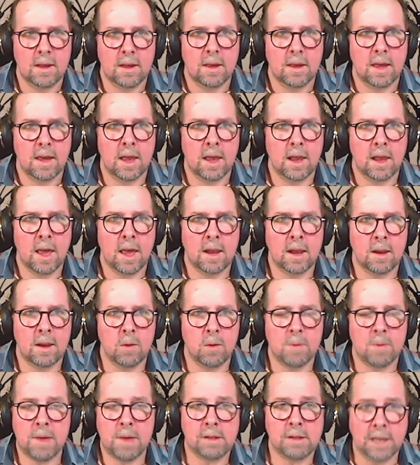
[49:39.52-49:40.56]
and
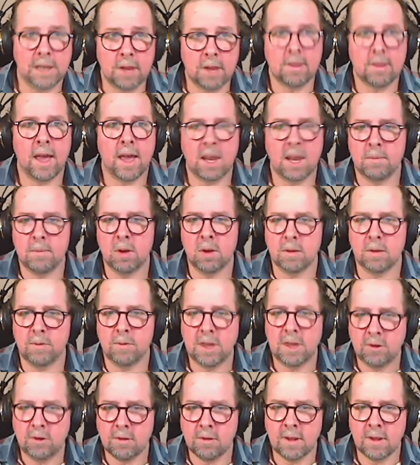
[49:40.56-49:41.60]
we basically design and build the
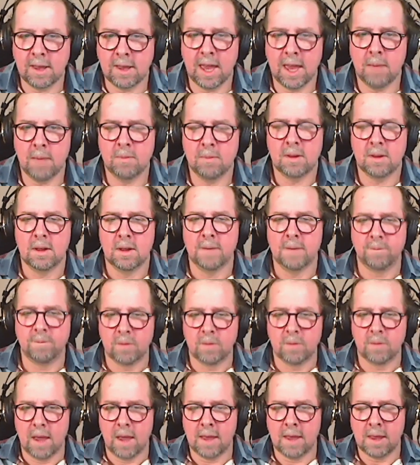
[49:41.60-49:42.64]
features in the game.
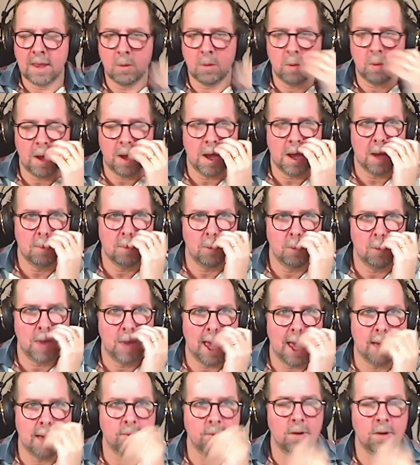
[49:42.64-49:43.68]
And then we
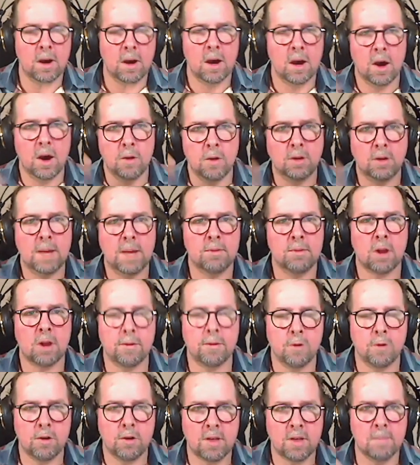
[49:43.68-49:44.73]
have other teams that are
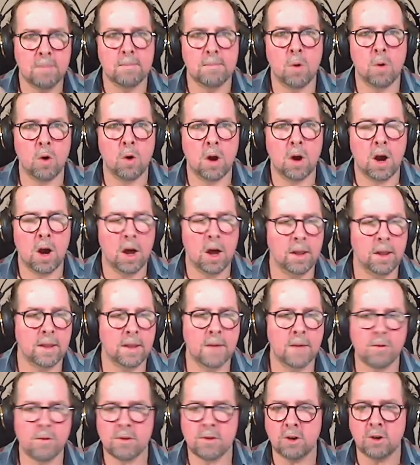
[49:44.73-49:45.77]
focusing more on the
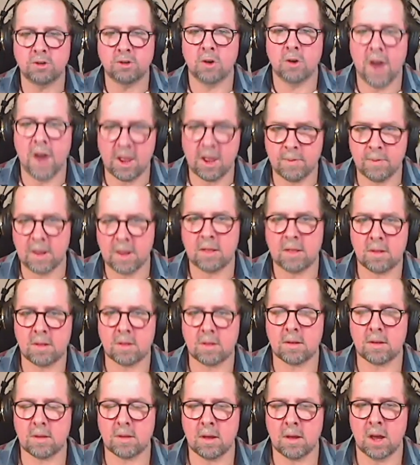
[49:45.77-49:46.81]
infrastructure
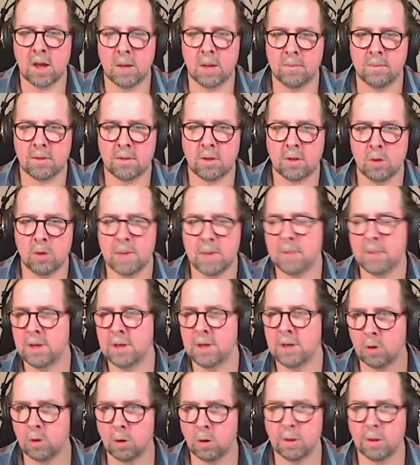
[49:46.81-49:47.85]
aspects. So maybe in
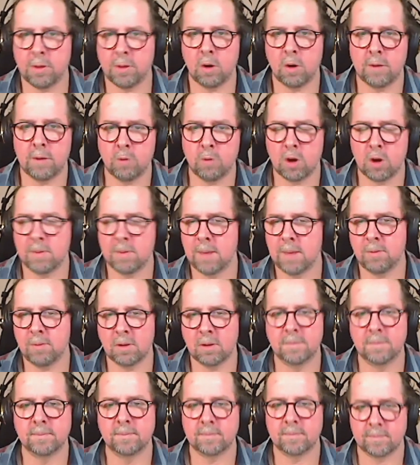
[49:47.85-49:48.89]
total 30, 40
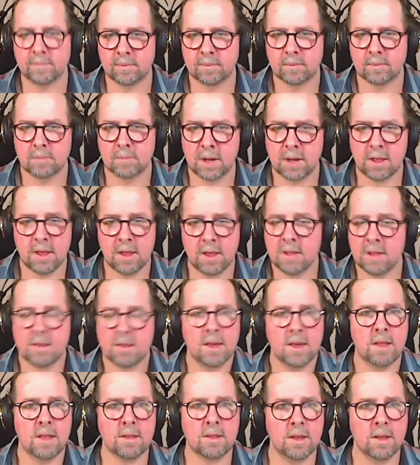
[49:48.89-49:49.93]
people, but
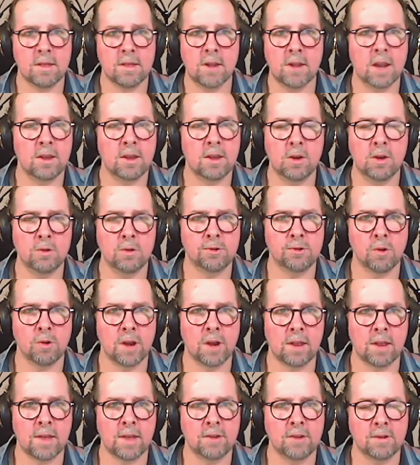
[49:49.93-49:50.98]
it's not a huge
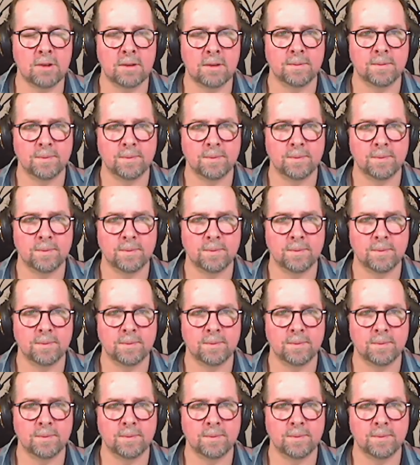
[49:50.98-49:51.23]
organization.